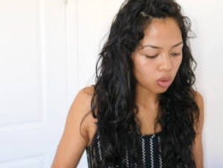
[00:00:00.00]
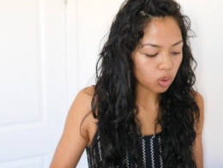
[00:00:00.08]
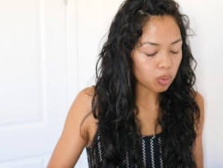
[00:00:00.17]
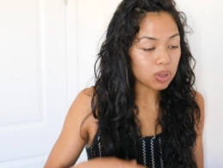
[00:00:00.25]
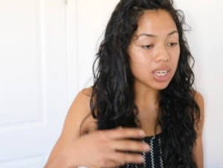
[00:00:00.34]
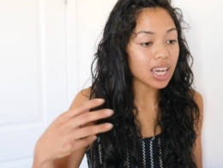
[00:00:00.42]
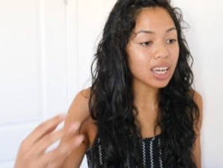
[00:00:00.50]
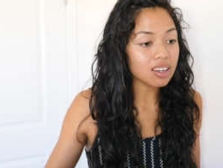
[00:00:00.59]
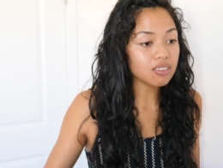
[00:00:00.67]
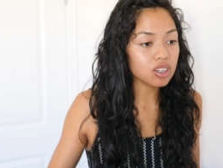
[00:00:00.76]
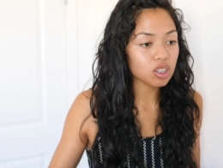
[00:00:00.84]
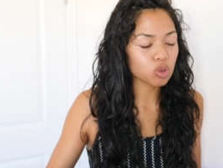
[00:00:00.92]
What
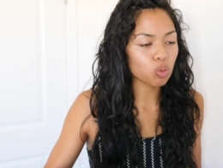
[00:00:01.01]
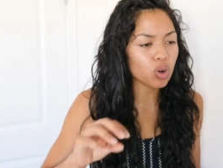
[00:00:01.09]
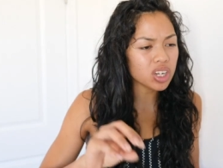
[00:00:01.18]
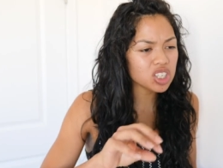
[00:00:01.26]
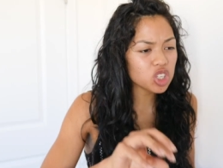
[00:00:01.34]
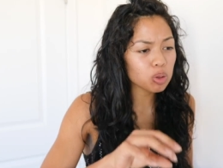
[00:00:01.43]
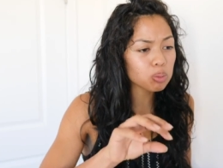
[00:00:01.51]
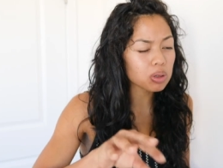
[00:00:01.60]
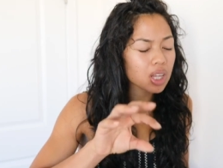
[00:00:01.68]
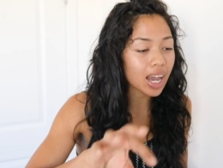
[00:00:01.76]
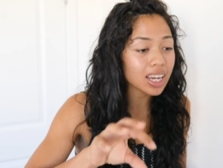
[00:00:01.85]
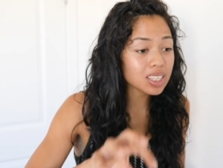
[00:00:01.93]
behaviors? What is your
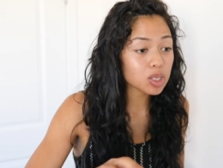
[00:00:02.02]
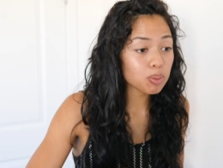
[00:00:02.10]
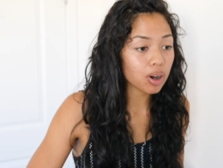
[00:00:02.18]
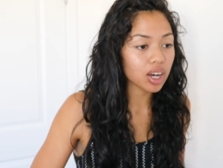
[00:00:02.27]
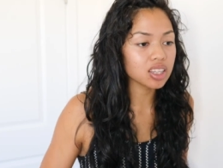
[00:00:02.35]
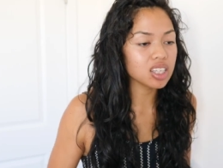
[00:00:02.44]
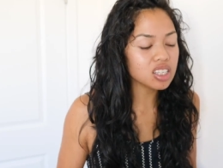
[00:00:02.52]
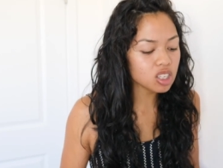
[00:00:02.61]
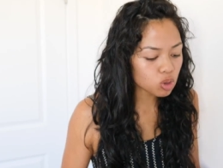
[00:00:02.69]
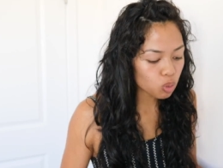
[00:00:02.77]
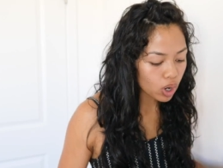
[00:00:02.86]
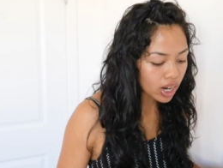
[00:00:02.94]
blind spot? This
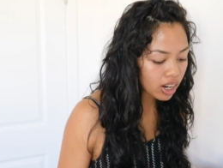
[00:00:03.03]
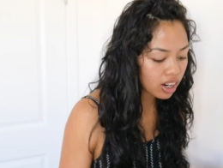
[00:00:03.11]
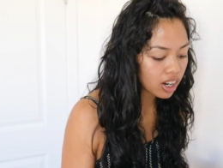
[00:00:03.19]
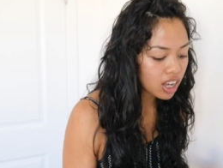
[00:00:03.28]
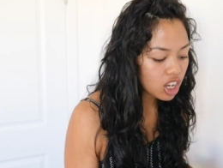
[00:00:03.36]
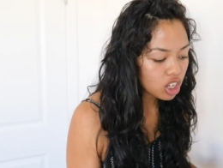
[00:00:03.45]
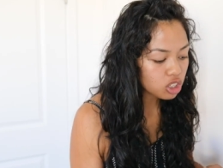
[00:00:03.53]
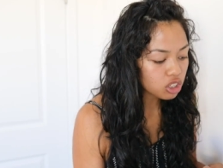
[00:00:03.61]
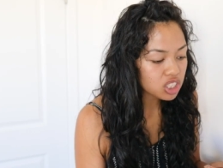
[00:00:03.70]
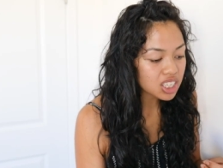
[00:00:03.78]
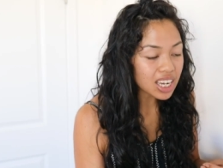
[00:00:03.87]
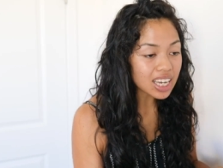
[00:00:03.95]
is where
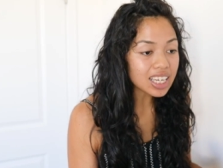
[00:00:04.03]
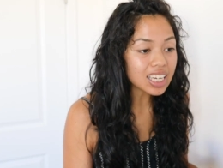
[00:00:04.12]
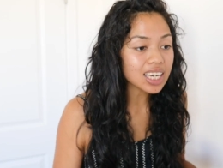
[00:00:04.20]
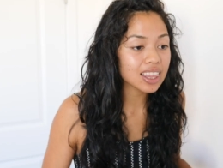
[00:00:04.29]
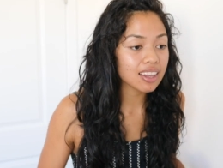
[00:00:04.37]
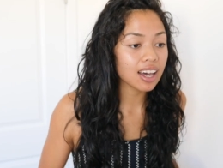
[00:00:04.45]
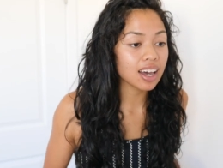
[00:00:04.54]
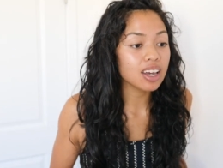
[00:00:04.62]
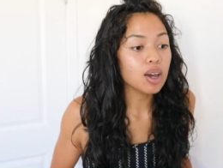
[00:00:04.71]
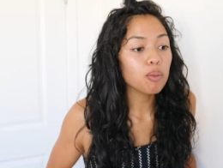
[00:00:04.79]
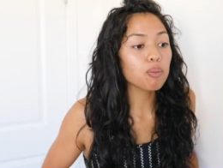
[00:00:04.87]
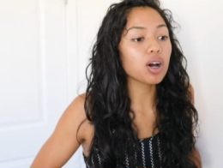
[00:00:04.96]
you're taking that
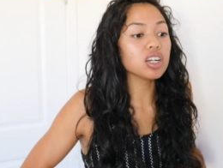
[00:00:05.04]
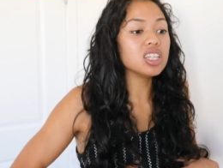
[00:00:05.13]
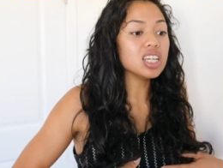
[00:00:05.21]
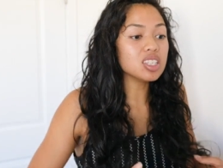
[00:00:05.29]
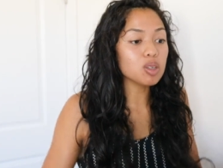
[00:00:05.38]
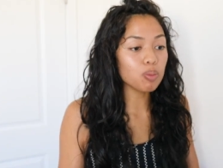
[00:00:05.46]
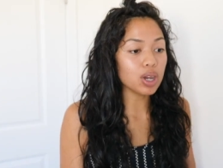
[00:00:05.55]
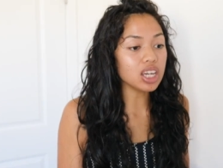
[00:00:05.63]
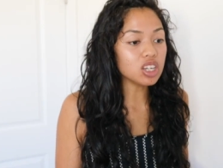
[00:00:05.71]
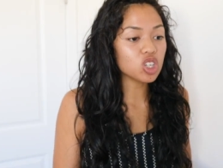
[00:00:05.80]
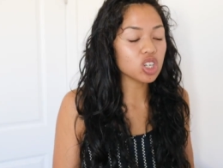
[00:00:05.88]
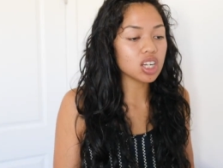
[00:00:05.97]

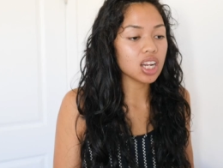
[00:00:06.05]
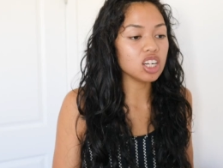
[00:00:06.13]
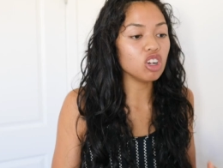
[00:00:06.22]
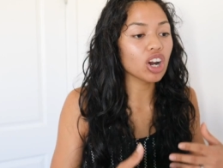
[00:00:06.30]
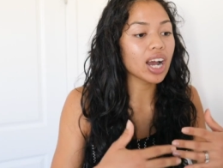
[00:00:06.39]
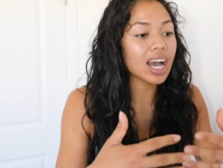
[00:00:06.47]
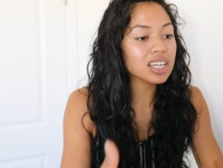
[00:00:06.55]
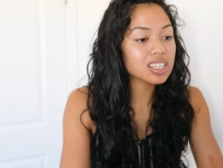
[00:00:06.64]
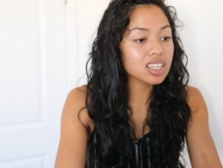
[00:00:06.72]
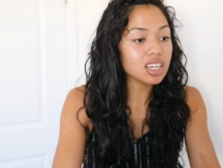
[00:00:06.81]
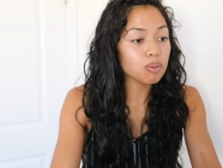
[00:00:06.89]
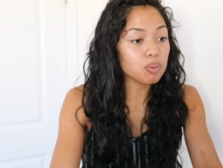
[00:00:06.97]
participation and you're
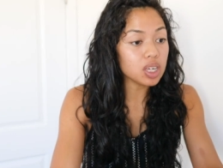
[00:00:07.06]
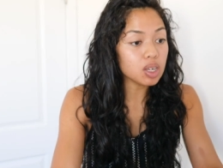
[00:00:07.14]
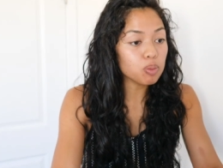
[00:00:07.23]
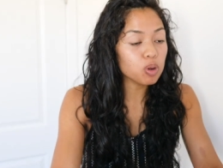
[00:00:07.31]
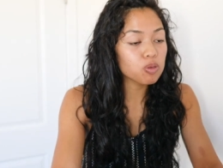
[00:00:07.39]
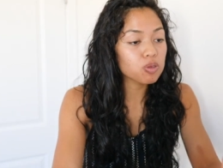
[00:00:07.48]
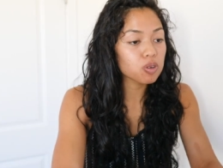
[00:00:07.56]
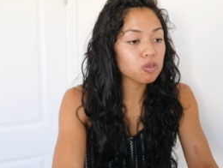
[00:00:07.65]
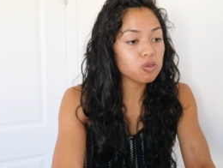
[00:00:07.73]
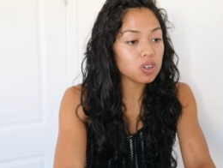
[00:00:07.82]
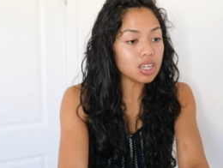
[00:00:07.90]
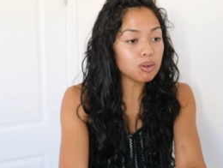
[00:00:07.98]
asking people for
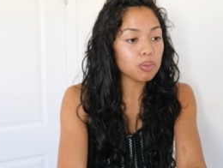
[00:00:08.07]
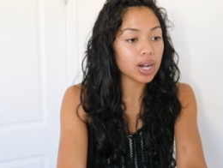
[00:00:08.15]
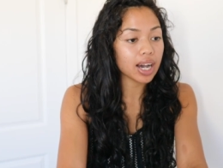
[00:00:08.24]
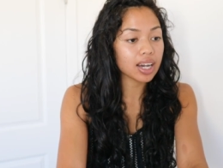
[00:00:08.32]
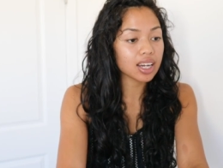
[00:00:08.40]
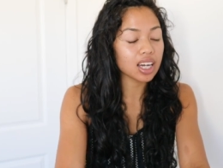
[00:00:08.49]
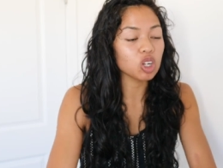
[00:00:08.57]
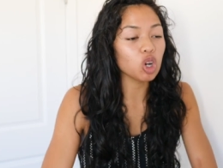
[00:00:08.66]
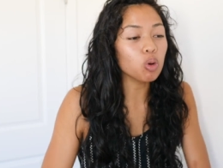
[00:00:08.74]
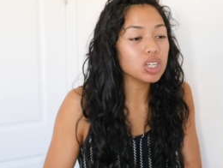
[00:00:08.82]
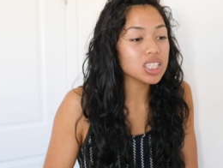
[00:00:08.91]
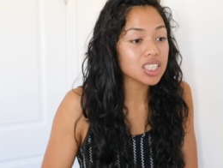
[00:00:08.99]
feedback. I
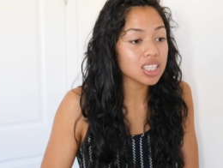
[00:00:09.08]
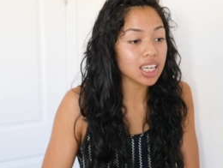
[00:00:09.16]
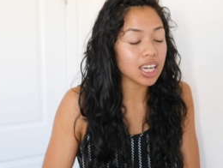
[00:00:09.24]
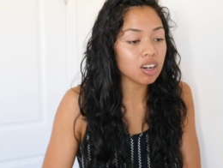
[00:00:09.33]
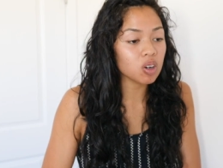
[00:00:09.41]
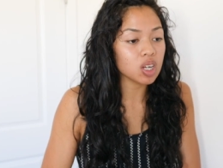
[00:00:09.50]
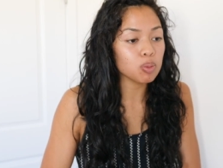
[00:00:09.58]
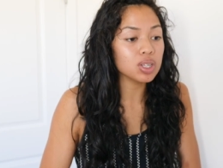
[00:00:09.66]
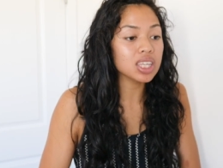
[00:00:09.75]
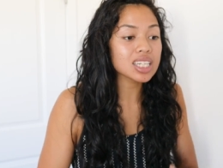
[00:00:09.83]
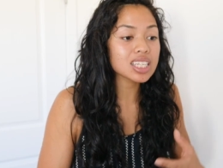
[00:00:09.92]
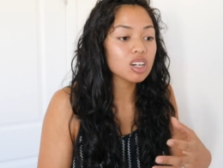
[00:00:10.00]
know it's scary, but
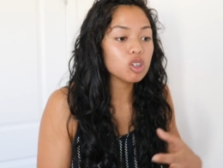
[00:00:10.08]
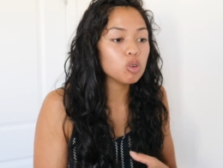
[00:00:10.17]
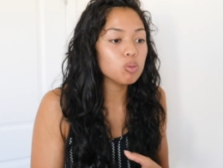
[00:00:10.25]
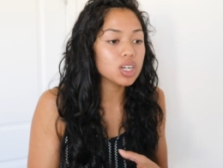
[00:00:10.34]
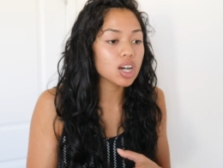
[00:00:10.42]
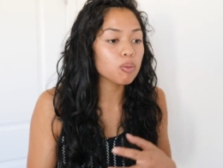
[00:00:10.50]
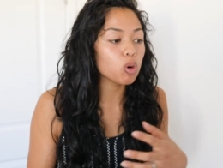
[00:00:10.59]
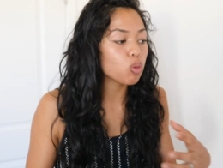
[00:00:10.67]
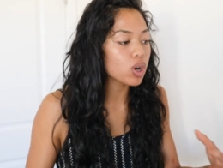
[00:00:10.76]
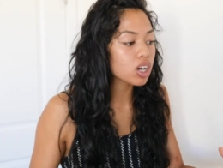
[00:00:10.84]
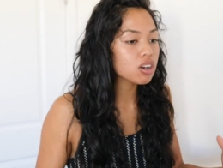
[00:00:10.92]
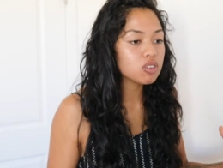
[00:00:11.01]
that's how you become
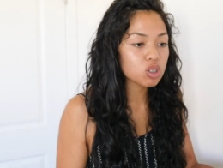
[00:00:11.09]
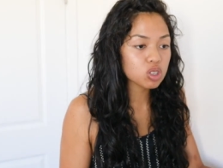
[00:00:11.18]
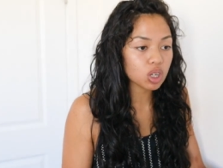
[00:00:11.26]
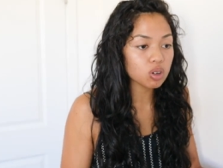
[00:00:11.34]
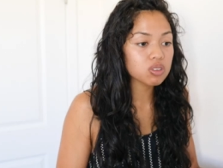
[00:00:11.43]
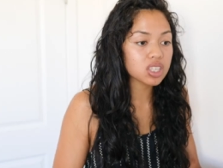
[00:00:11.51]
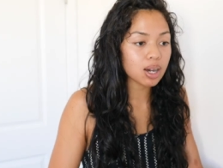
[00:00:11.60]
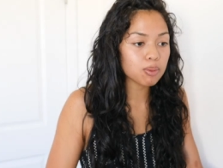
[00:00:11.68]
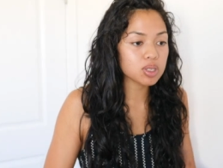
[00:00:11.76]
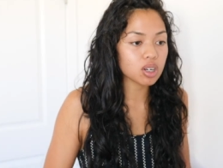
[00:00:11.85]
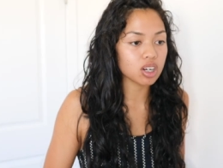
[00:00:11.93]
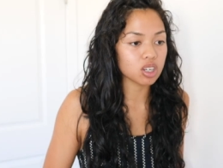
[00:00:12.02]
aware of your
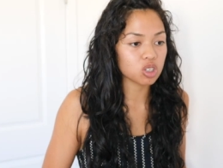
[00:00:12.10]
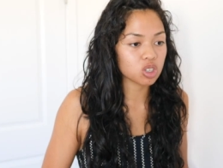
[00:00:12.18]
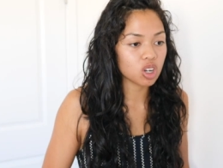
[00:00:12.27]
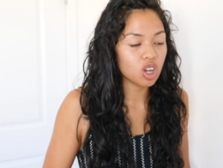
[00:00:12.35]
self-sabotage.